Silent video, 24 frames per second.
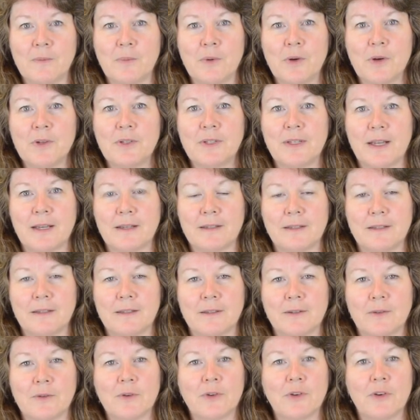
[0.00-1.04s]

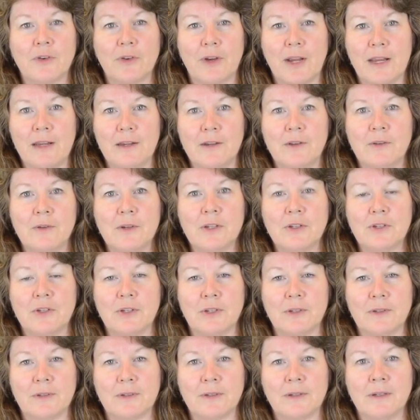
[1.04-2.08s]
processes or create new
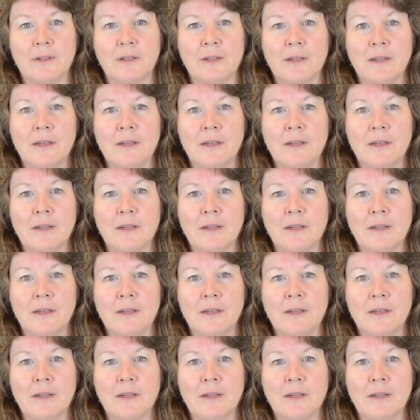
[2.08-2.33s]
issues.